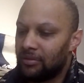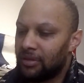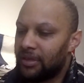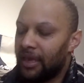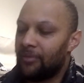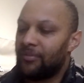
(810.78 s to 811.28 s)

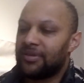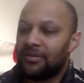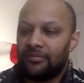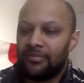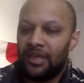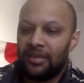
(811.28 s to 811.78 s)
Came with
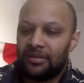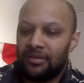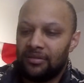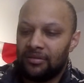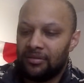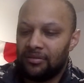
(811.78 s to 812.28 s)
some nice
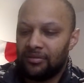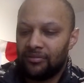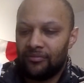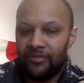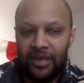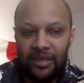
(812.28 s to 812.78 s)
little
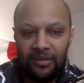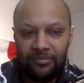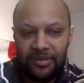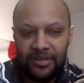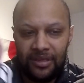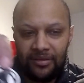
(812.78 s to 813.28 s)
Radium
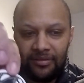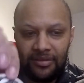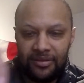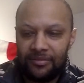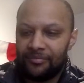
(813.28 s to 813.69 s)
stickers,